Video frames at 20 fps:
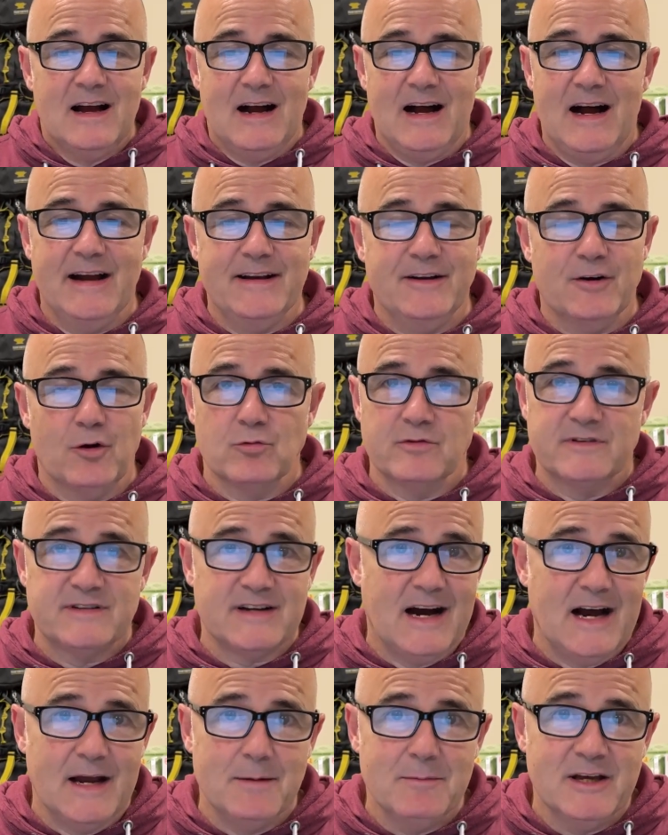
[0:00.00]
I don't
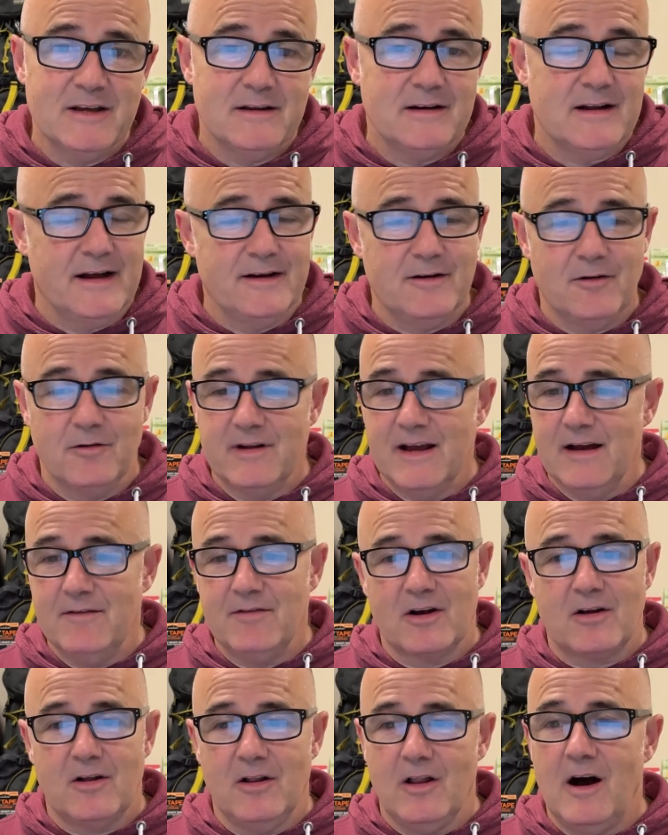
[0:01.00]
time it. I don't have
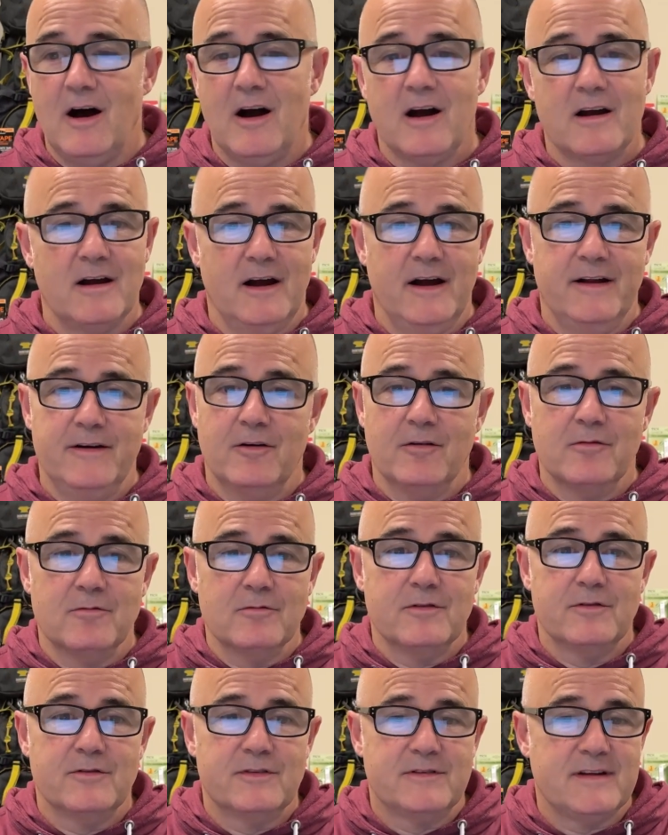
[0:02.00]
a clock. I
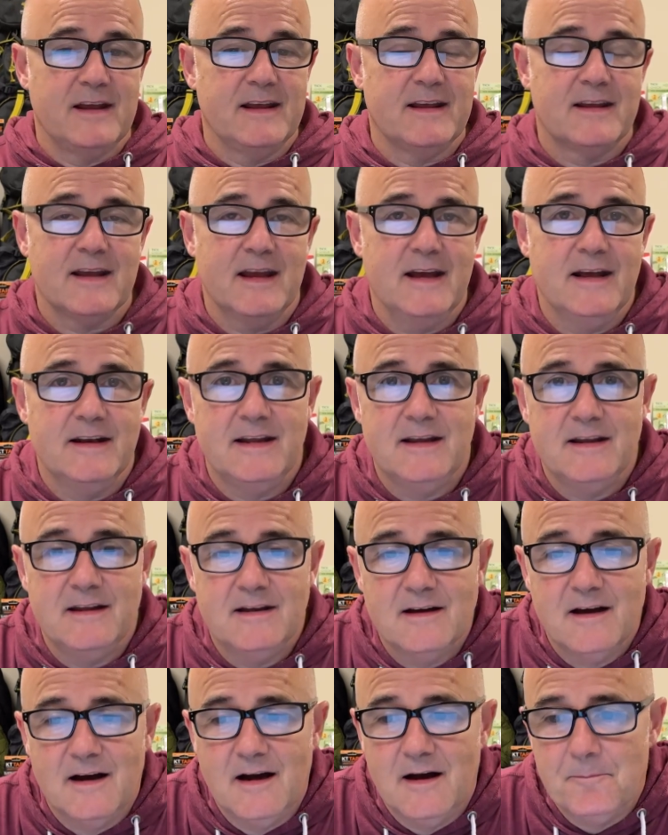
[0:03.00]
don't take
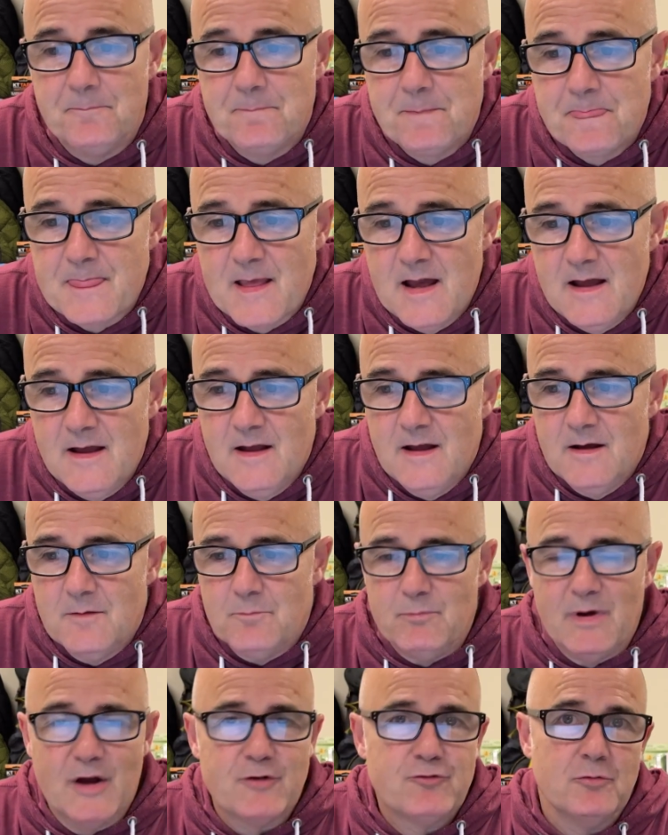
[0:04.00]
any
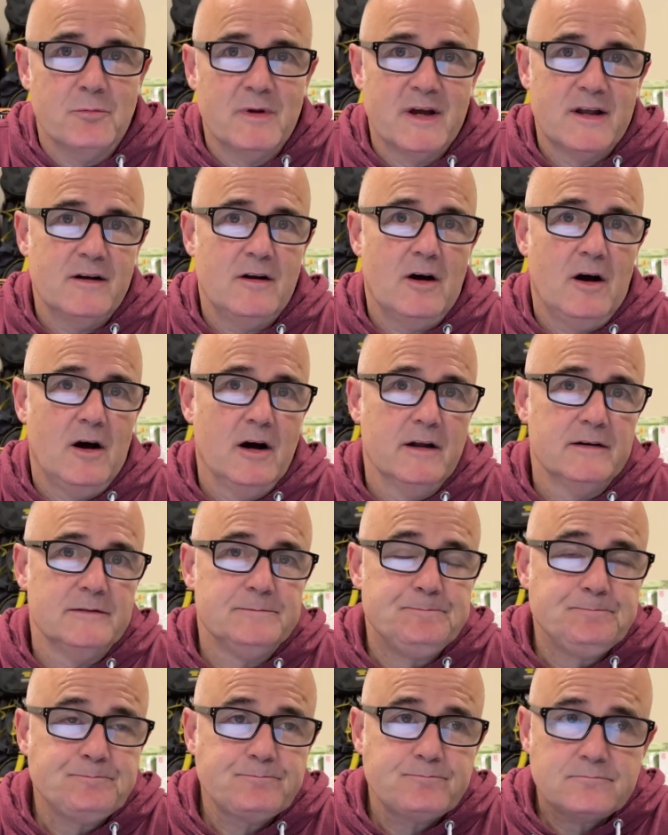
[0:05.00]
measurement
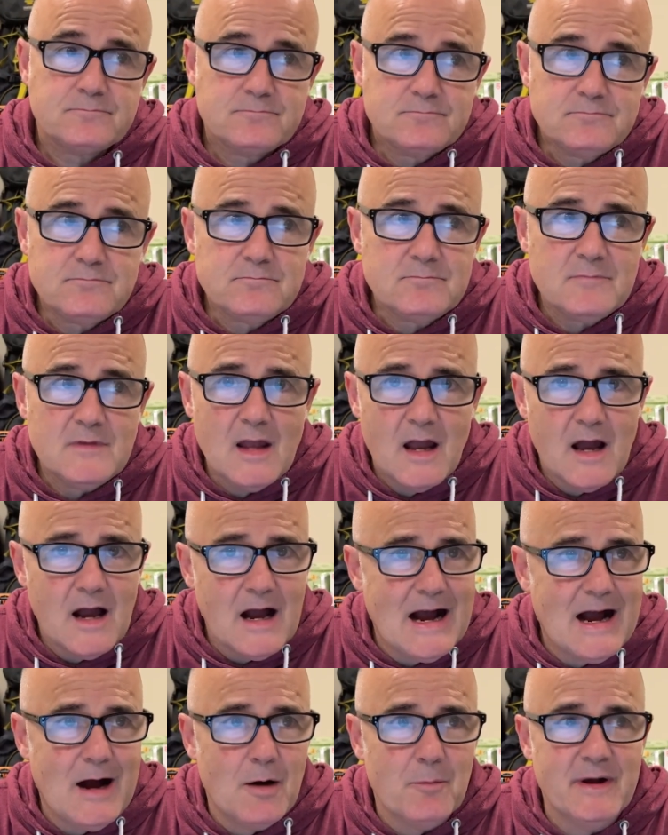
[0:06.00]
on
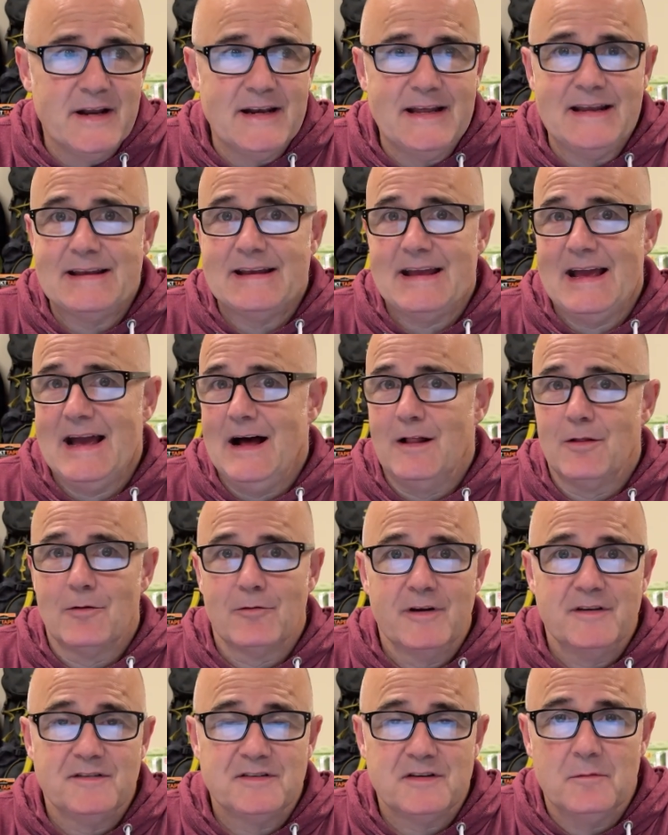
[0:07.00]
how many
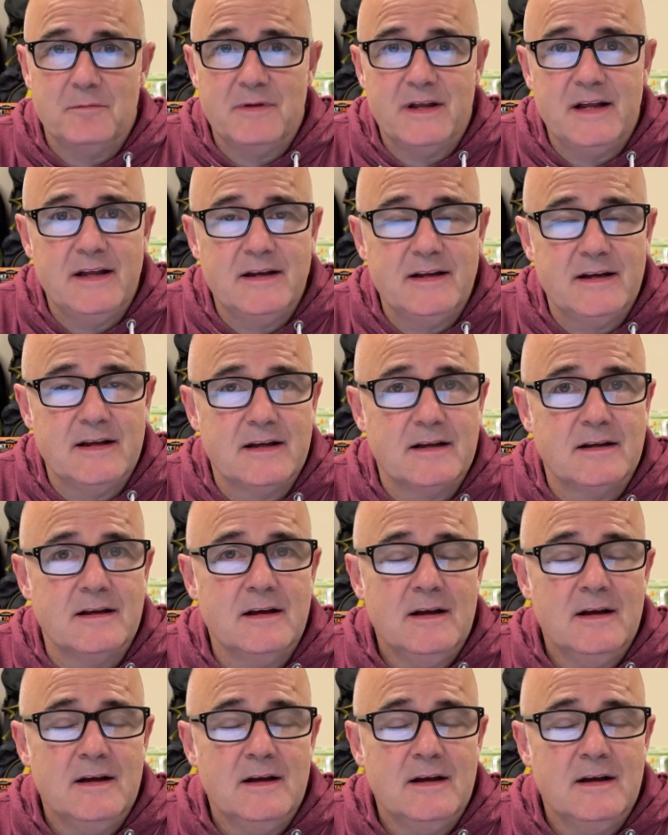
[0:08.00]
calories I'm eating.